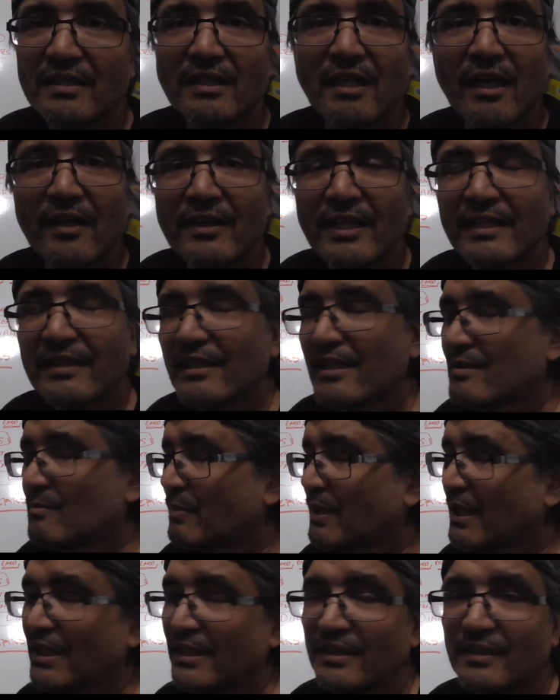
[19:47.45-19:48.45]
I think there's
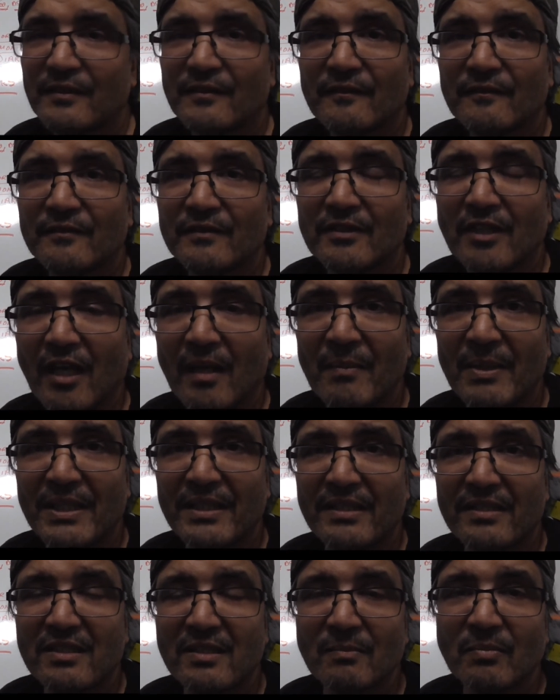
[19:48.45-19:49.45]
plenty of
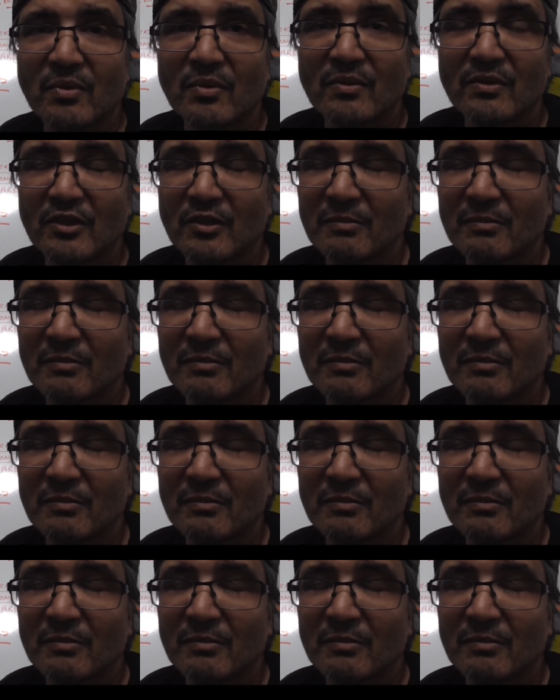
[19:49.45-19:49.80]
diabetes support